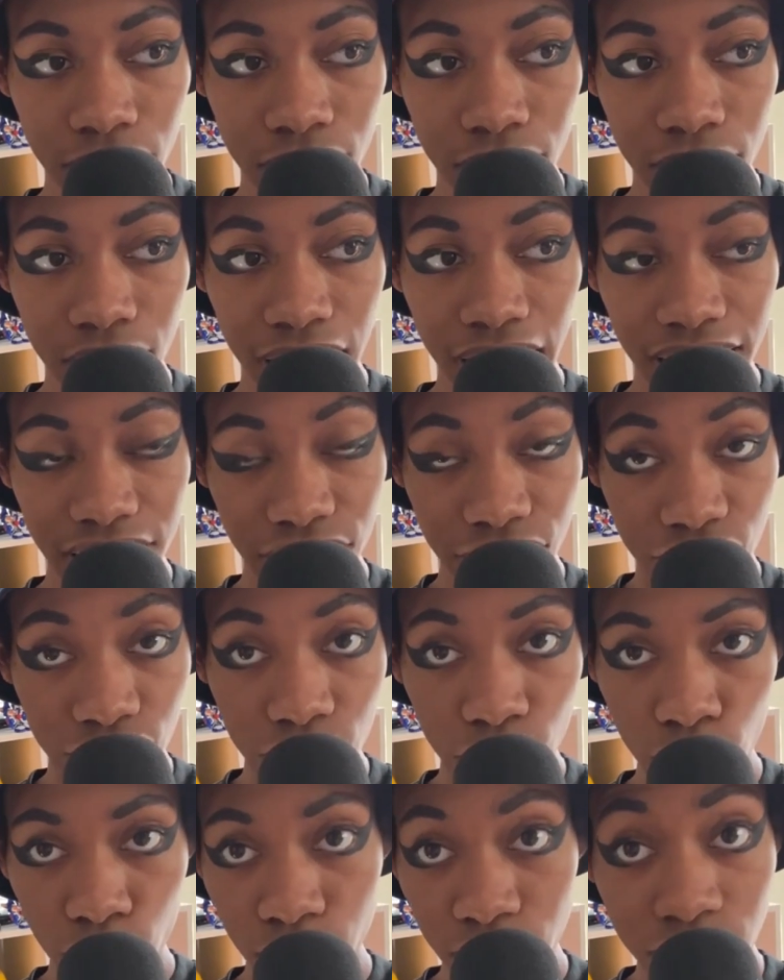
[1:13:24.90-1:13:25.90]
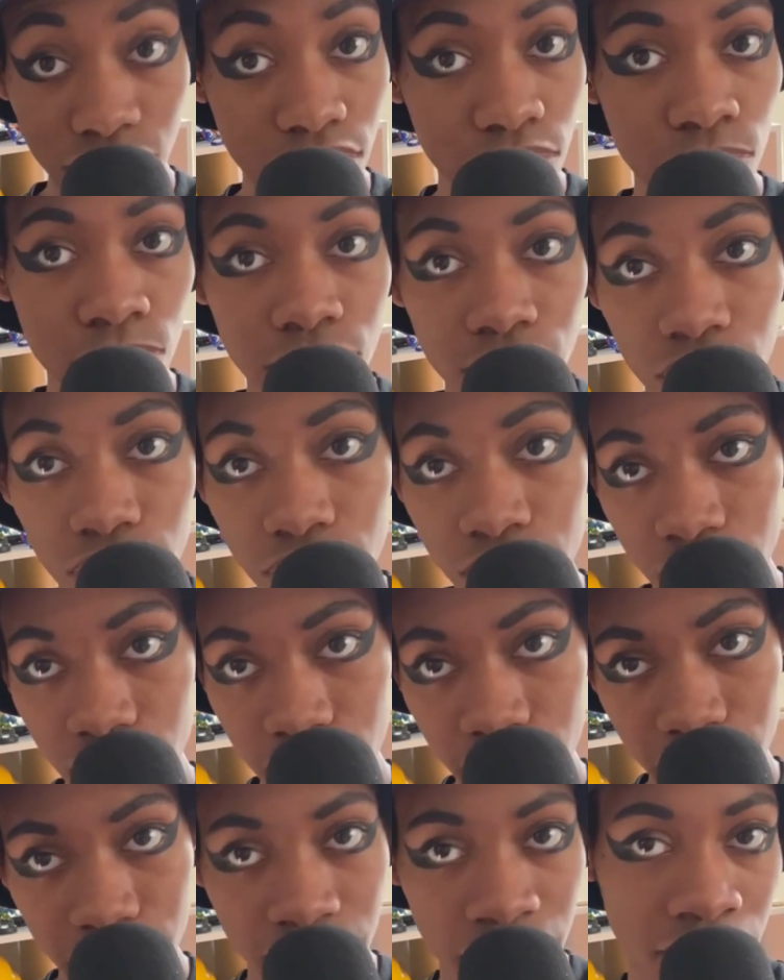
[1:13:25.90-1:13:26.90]
as a show still does these
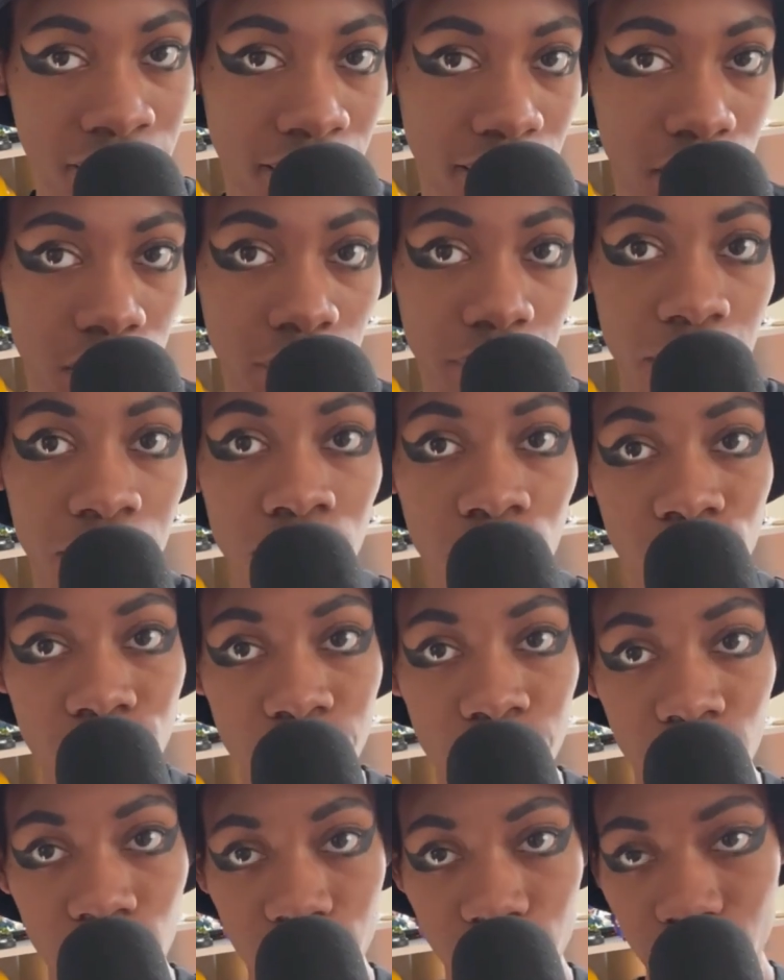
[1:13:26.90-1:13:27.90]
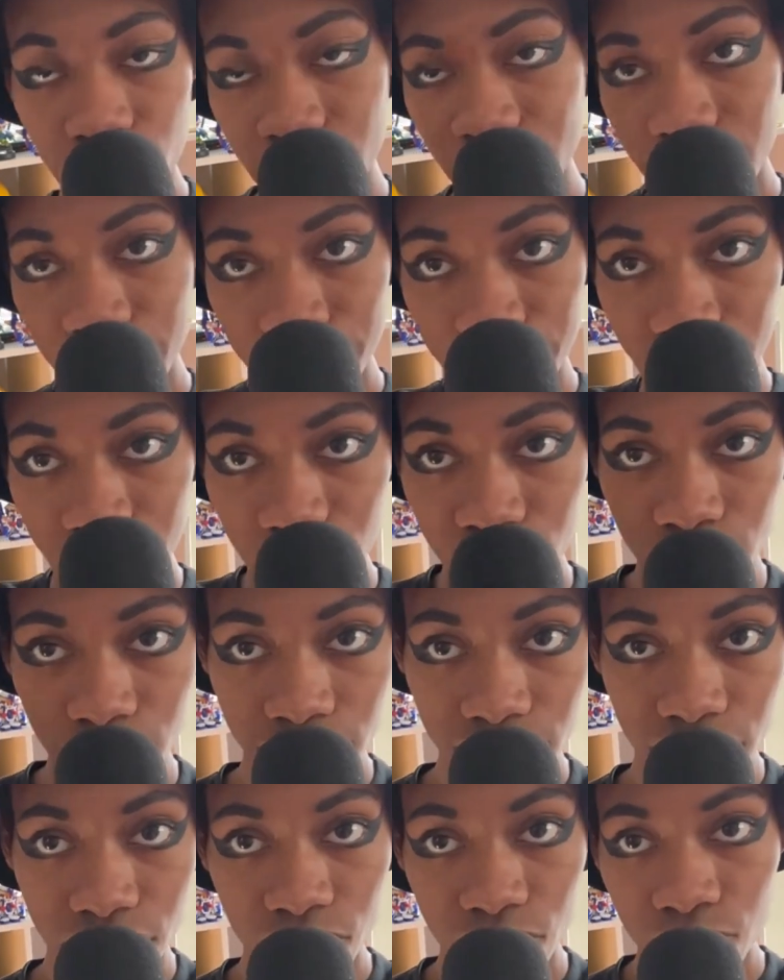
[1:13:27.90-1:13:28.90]
detail of heroes books where they take pictures of the
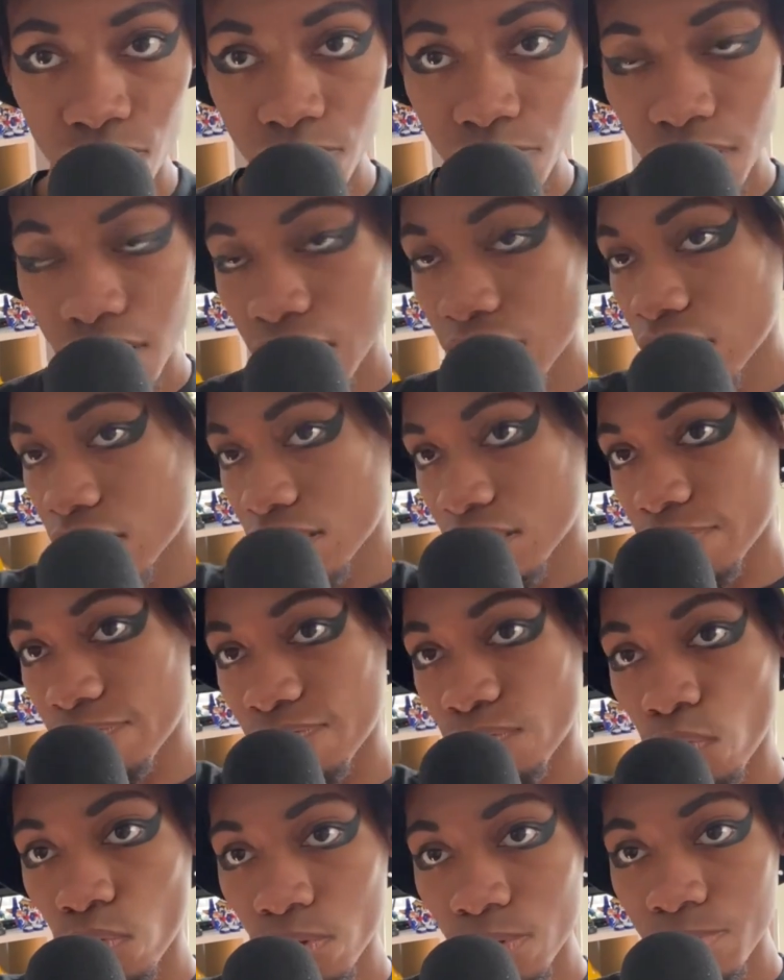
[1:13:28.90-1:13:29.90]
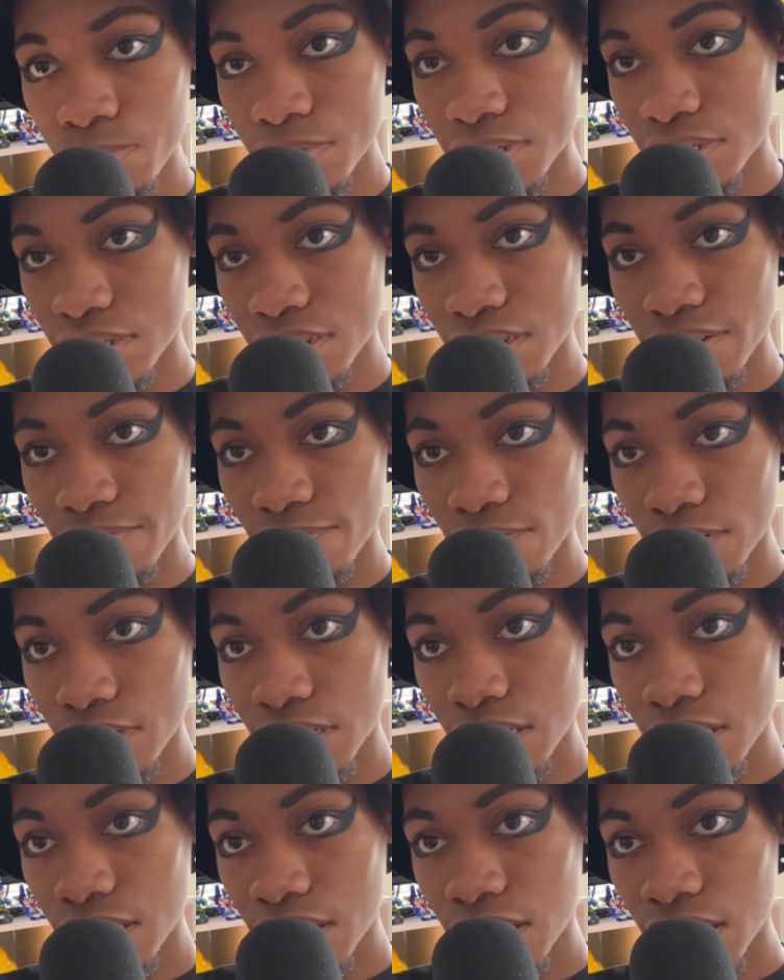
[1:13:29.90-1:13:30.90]
suit, the forms, the different
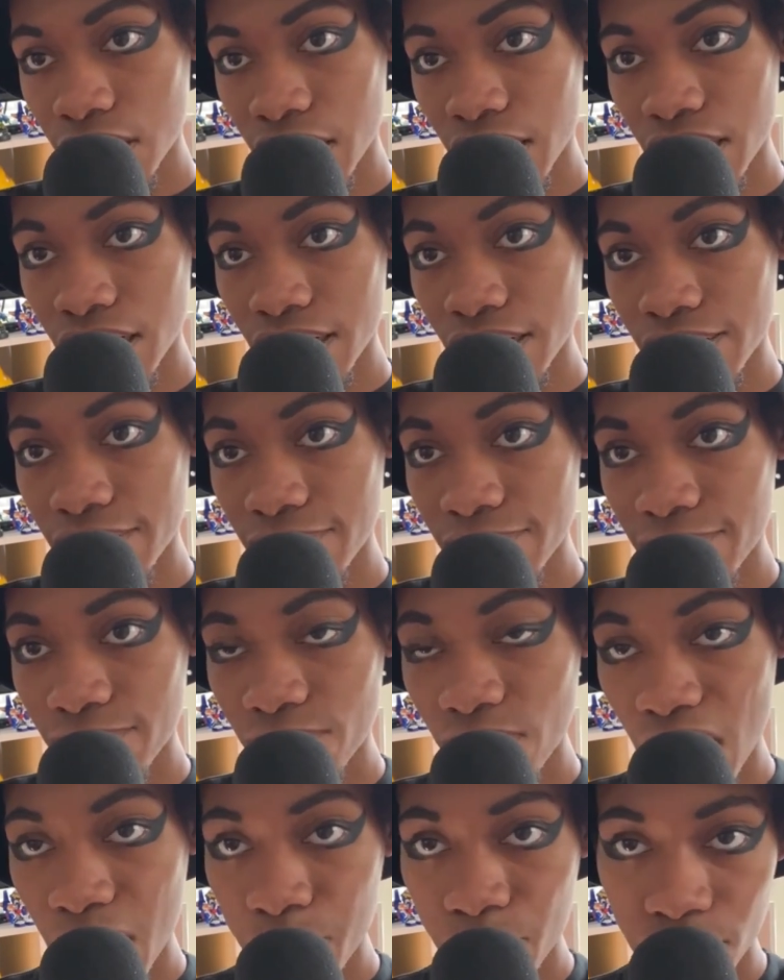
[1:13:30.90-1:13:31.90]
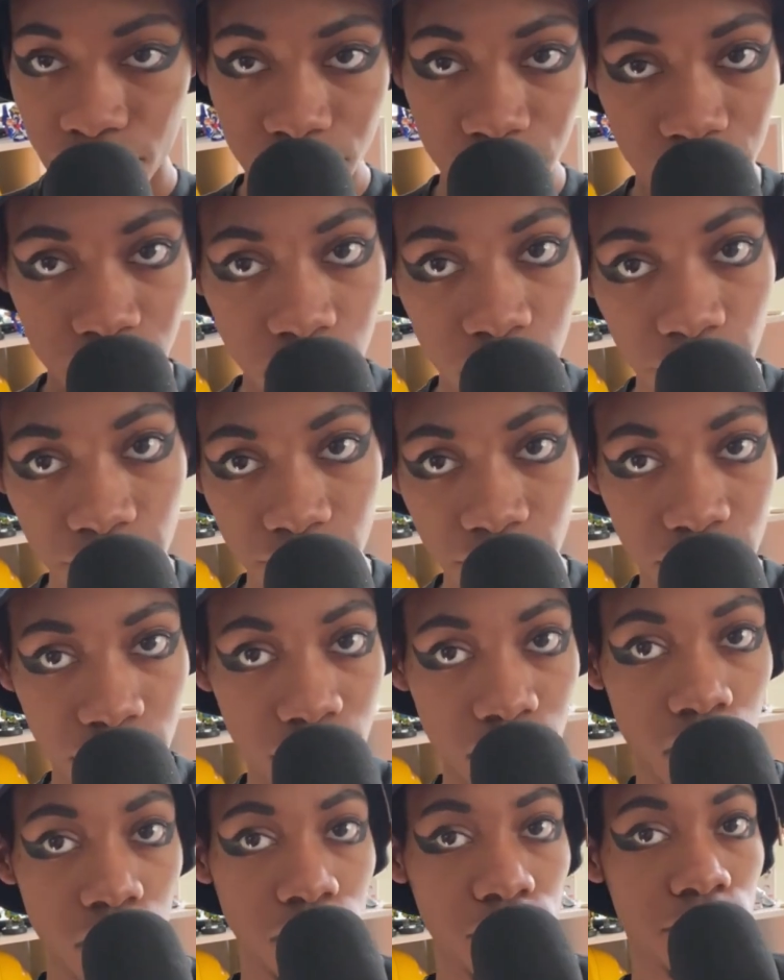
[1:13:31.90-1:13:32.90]
uh, fabrics and stuff that
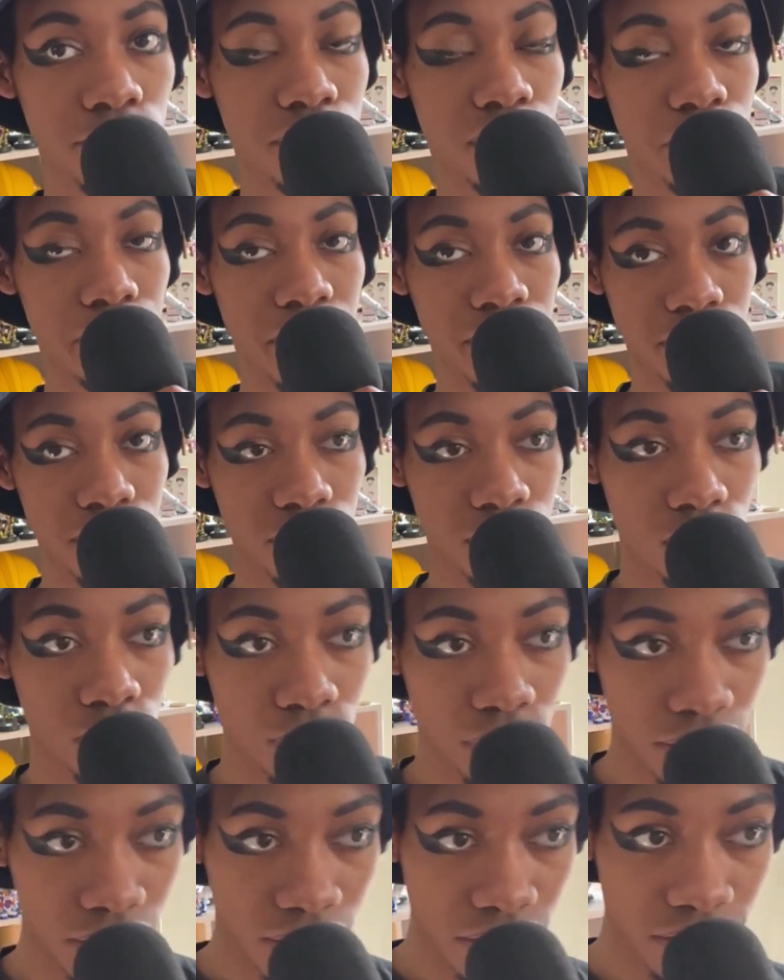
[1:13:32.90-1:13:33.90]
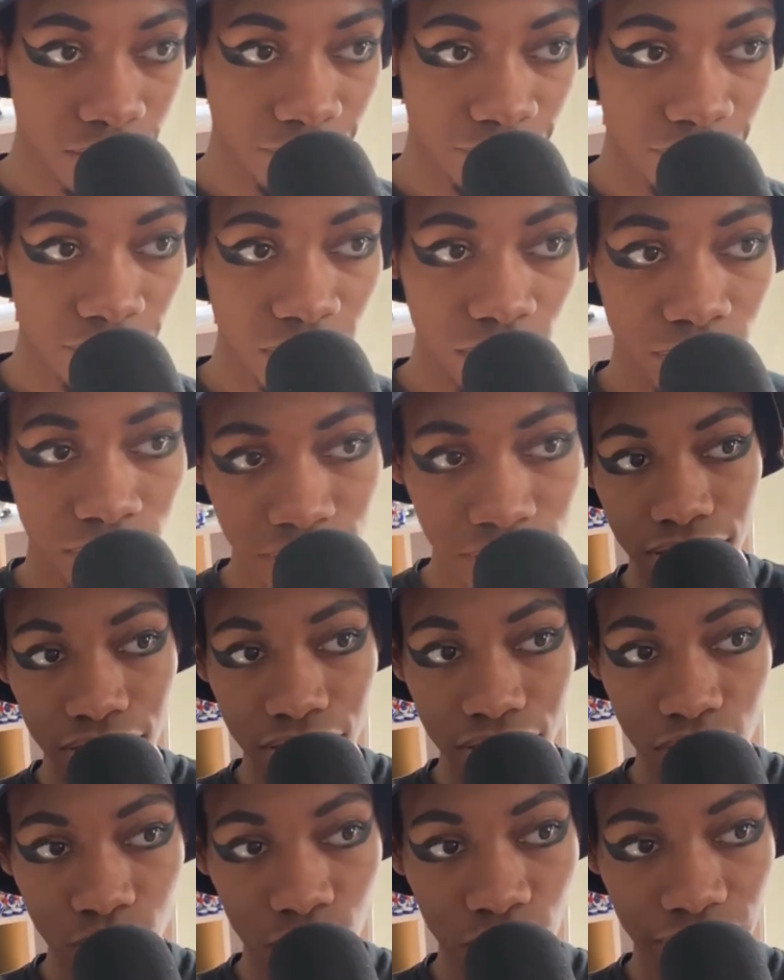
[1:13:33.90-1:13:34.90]
are used to make the suit. Like it's a very
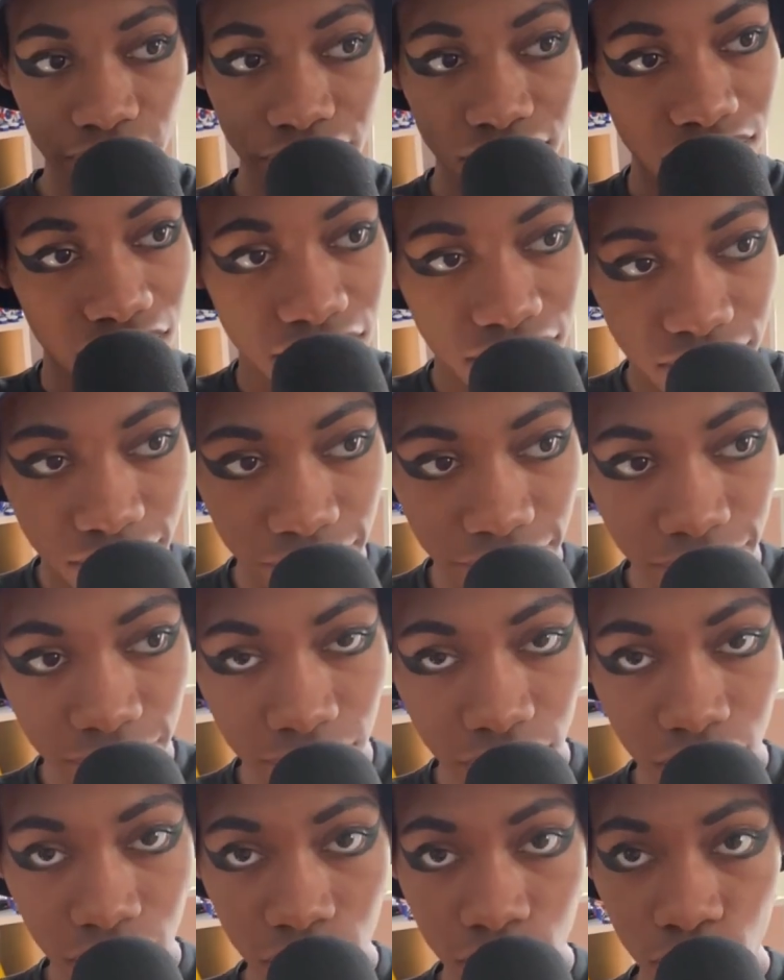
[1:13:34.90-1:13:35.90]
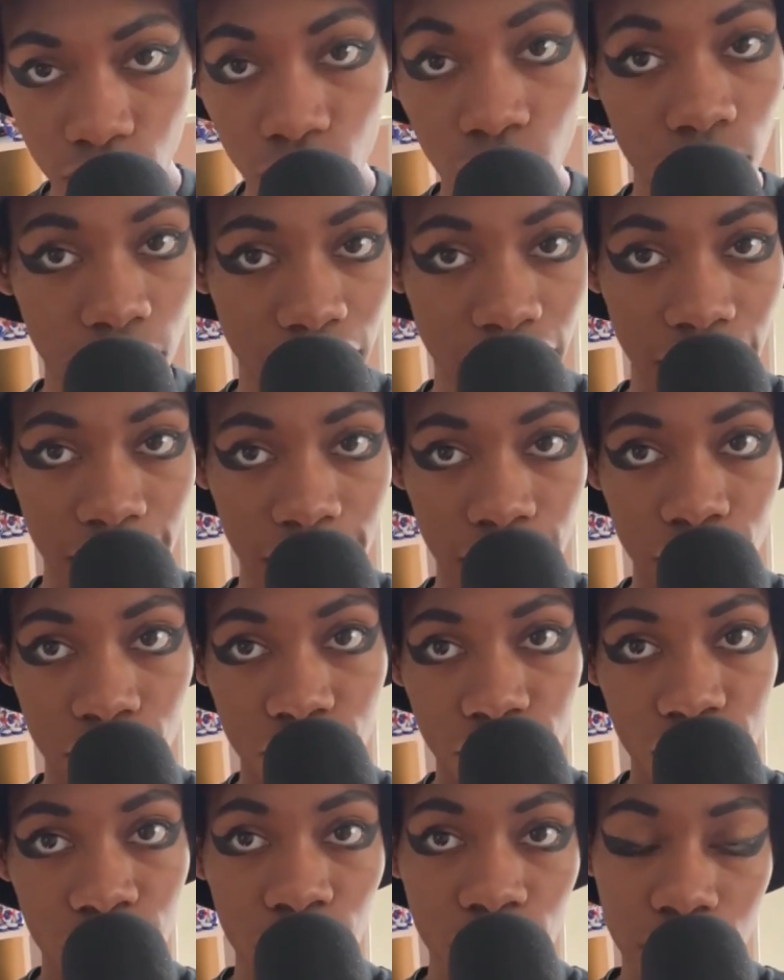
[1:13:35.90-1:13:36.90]
sort of intensive look at the
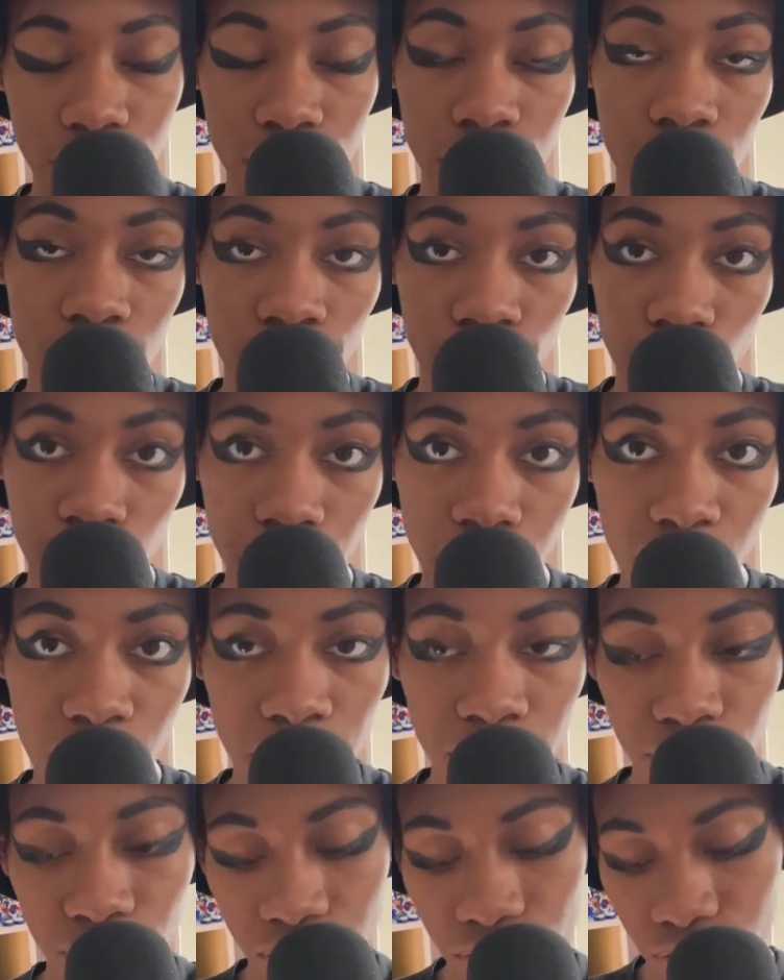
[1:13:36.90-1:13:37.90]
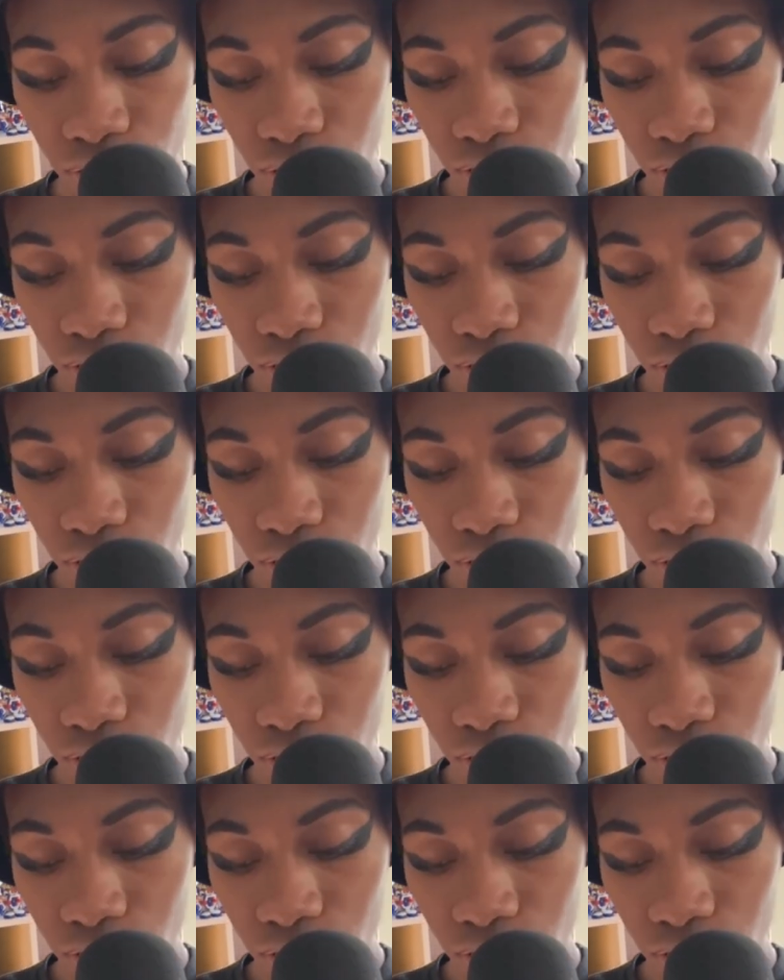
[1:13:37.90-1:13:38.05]
suits from Kamen Rider.